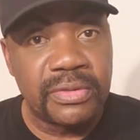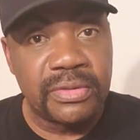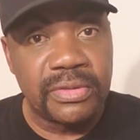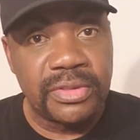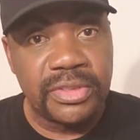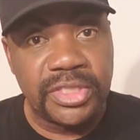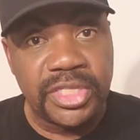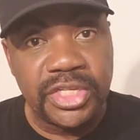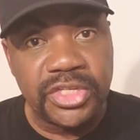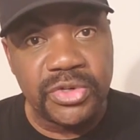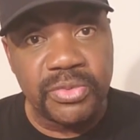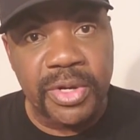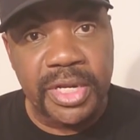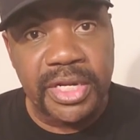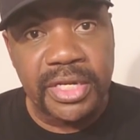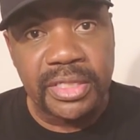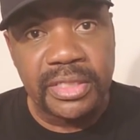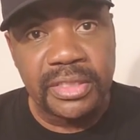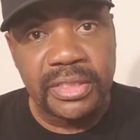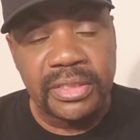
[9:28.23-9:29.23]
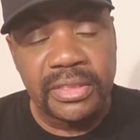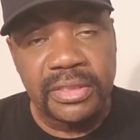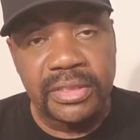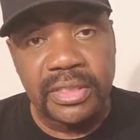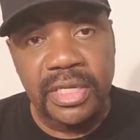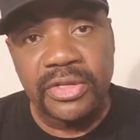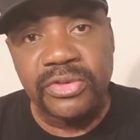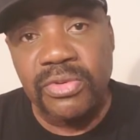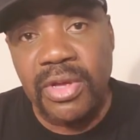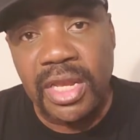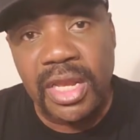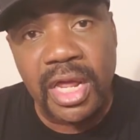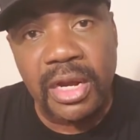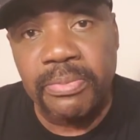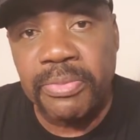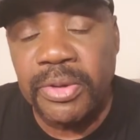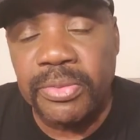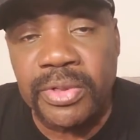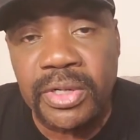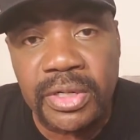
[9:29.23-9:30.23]
situated. That's why a lot of
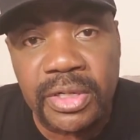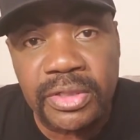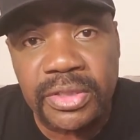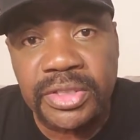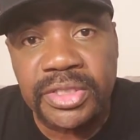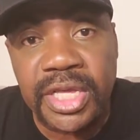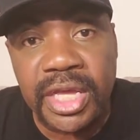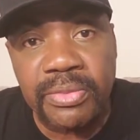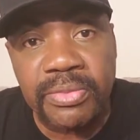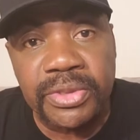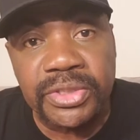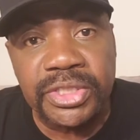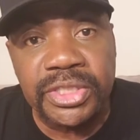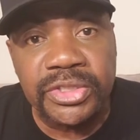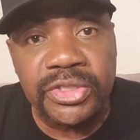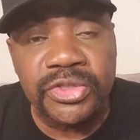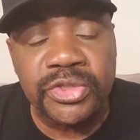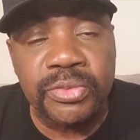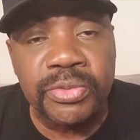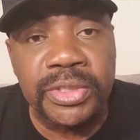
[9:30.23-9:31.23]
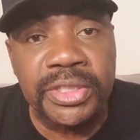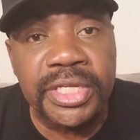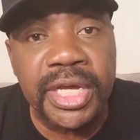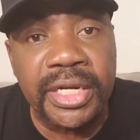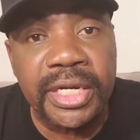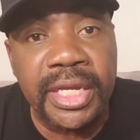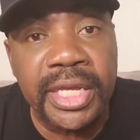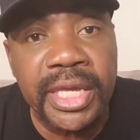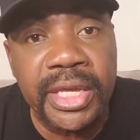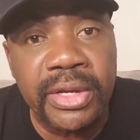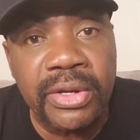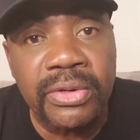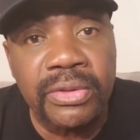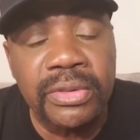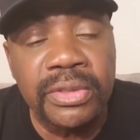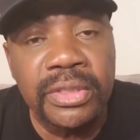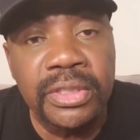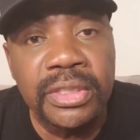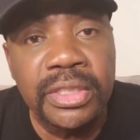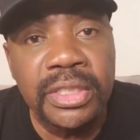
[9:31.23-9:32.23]
people don't understand when Jesus went down to hell.
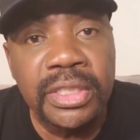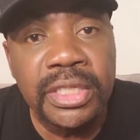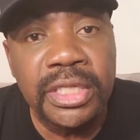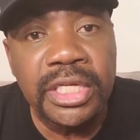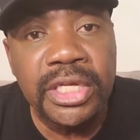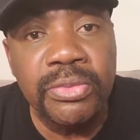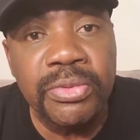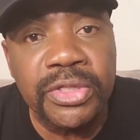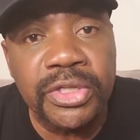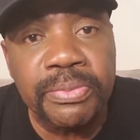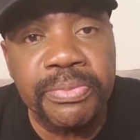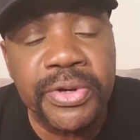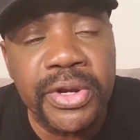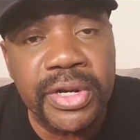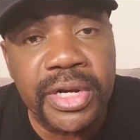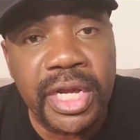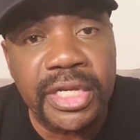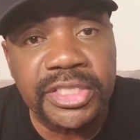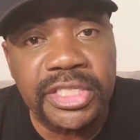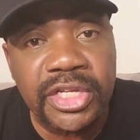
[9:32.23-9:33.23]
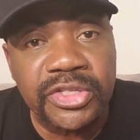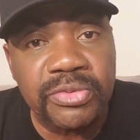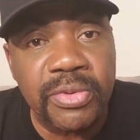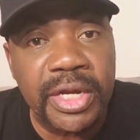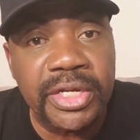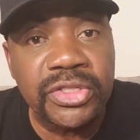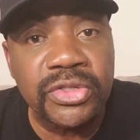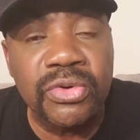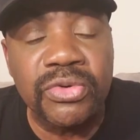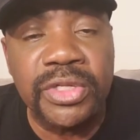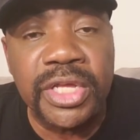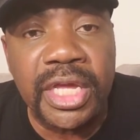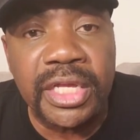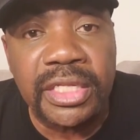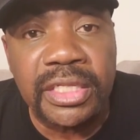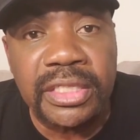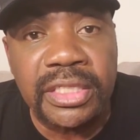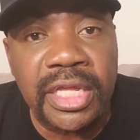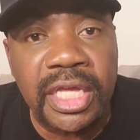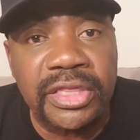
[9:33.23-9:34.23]
He went to paradise. That's why he told
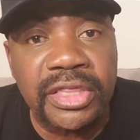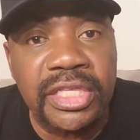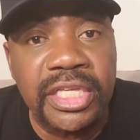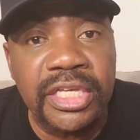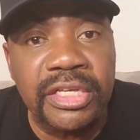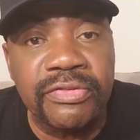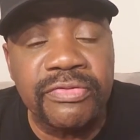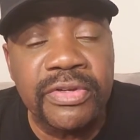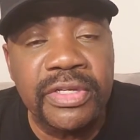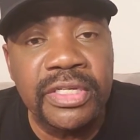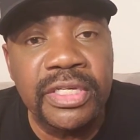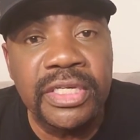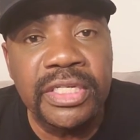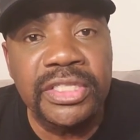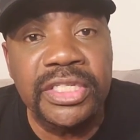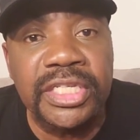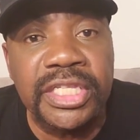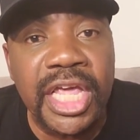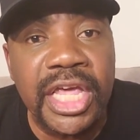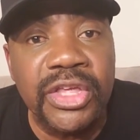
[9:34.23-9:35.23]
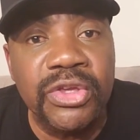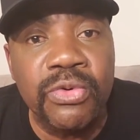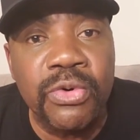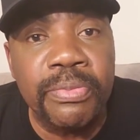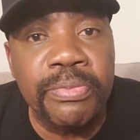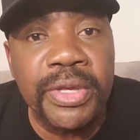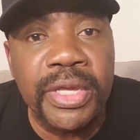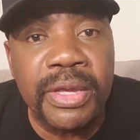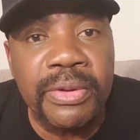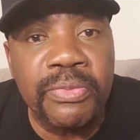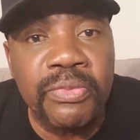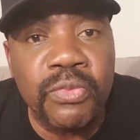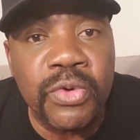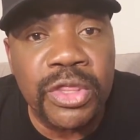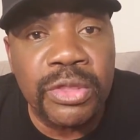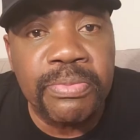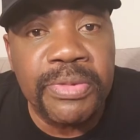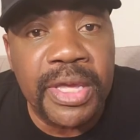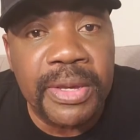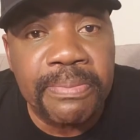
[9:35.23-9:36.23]
that thief, today you will be
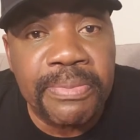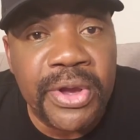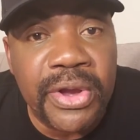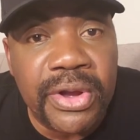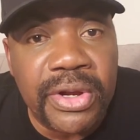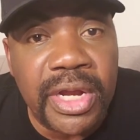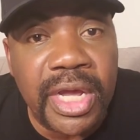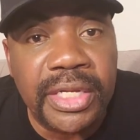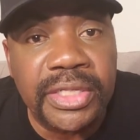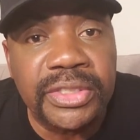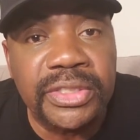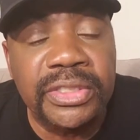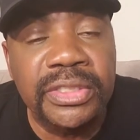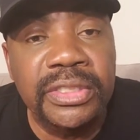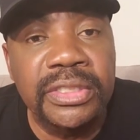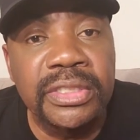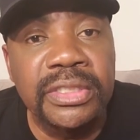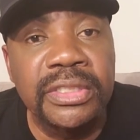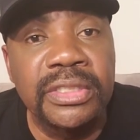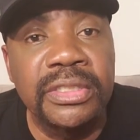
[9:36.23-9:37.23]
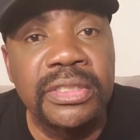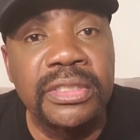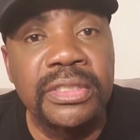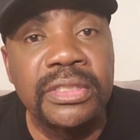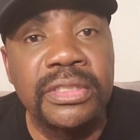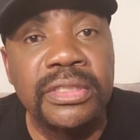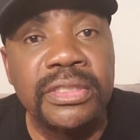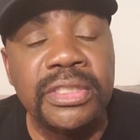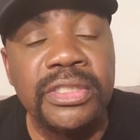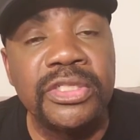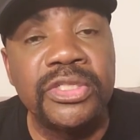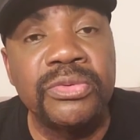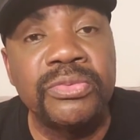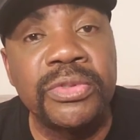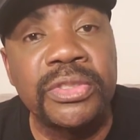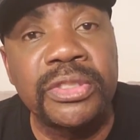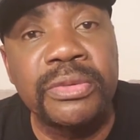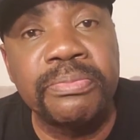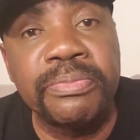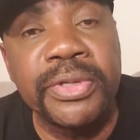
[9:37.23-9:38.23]
with me in paradise. Jesus
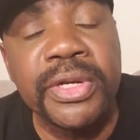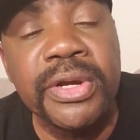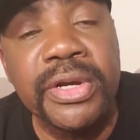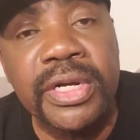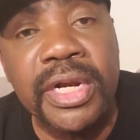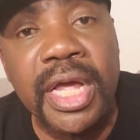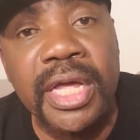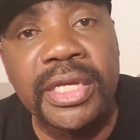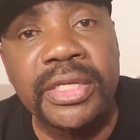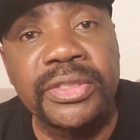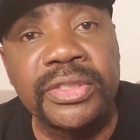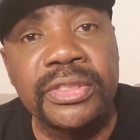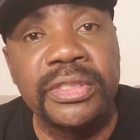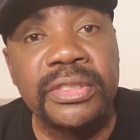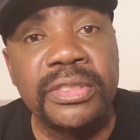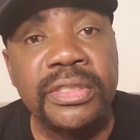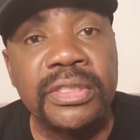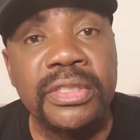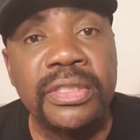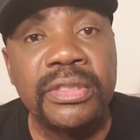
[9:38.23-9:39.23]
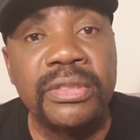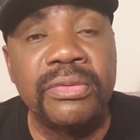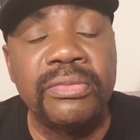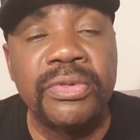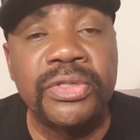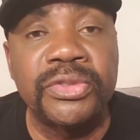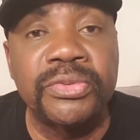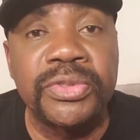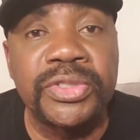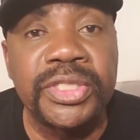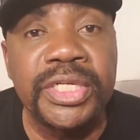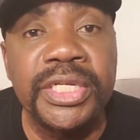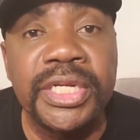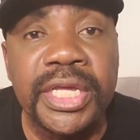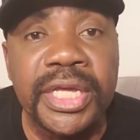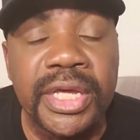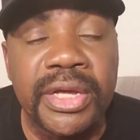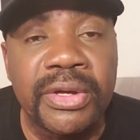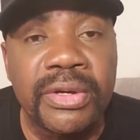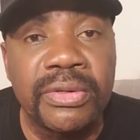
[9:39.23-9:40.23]
went to paradise, which was in
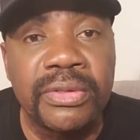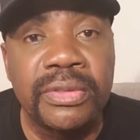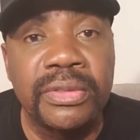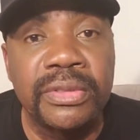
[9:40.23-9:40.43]
hell,